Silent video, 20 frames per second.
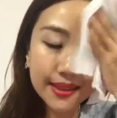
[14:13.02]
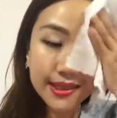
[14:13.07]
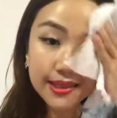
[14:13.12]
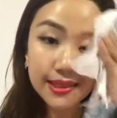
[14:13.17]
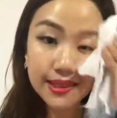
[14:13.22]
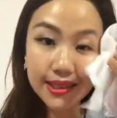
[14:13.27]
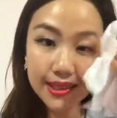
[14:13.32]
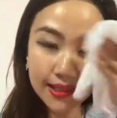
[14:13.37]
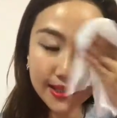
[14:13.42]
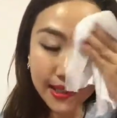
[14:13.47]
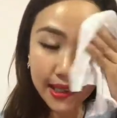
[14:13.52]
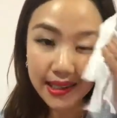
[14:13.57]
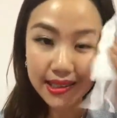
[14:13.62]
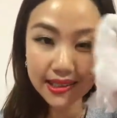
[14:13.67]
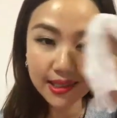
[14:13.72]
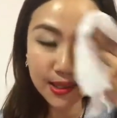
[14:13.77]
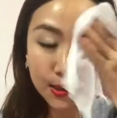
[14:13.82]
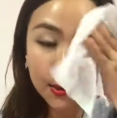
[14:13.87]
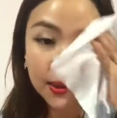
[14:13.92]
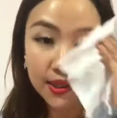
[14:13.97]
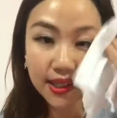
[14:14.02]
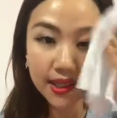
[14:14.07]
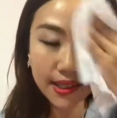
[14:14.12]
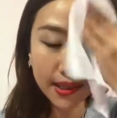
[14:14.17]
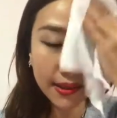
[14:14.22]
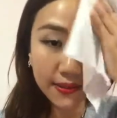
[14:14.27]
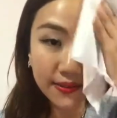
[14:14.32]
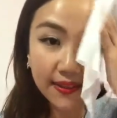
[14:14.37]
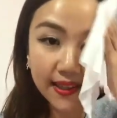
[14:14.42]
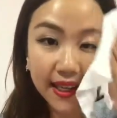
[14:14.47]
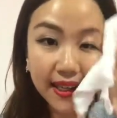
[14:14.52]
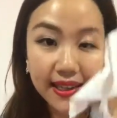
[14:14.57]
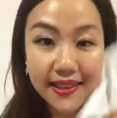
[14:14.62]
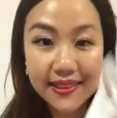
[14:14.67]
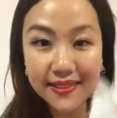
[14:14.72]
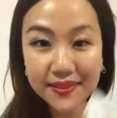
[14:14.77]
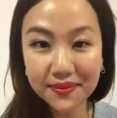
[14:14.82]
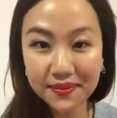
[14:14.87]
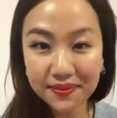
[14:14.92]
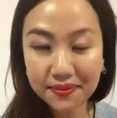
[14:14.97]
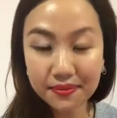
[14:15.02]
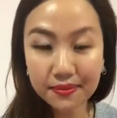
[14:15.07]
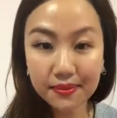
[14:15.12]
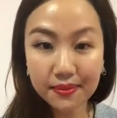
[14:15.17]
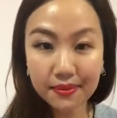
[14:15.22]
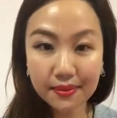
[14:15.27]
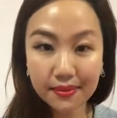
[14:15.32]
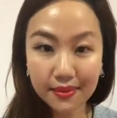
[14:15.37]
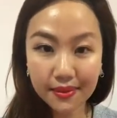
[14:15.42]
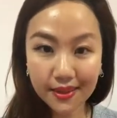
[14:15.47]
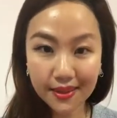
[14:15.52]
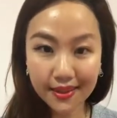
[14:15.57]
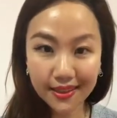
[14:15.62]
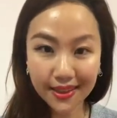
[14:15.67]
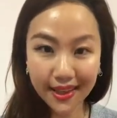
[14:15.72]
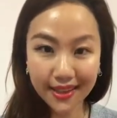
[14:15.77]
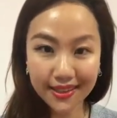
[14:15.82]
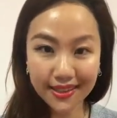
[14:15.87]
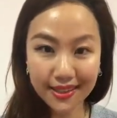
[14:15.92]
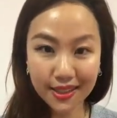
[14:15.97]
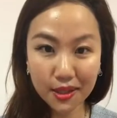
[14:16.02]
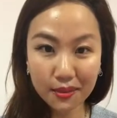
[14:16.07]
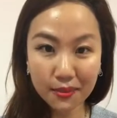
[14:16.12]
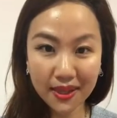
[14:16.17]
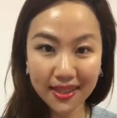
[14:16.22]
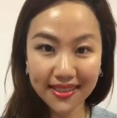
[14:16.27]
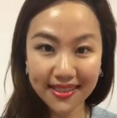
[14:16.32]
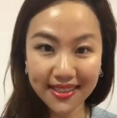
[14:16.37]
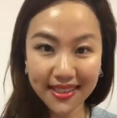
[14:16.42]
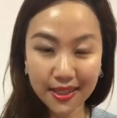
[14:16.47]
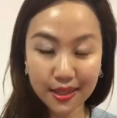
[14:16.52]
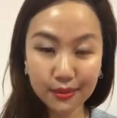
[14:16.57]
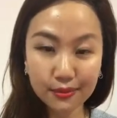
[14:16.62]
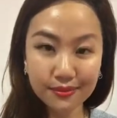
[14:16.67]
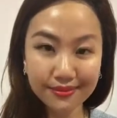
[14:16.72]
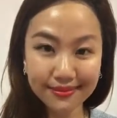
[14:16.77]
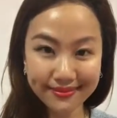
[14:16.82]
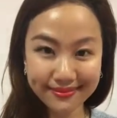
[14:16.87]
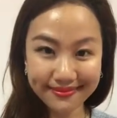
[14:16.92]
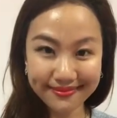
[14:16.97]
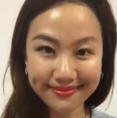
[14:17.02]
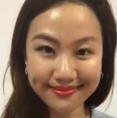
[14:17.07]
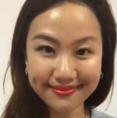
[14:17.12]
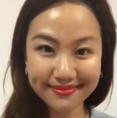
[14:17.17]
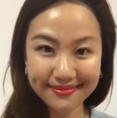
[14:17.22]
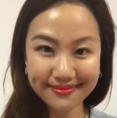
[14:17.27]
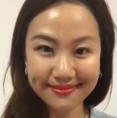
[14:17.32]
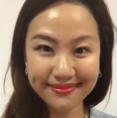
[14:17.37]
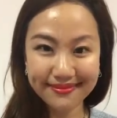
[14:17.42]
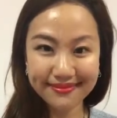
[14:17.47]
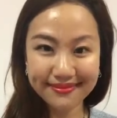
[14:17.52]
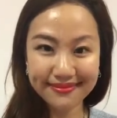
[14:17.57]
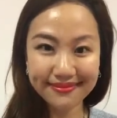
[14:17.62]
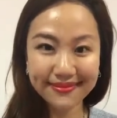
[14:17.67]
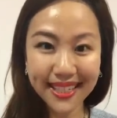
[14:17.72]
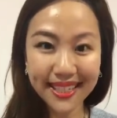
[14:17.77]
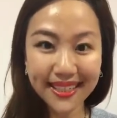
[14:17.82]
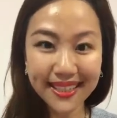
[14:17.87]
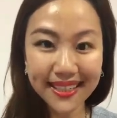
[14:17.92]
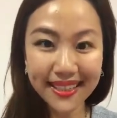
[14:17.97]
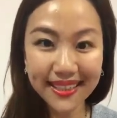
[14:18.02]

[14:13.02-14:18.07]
So this one has toning effect. You can see my skin, how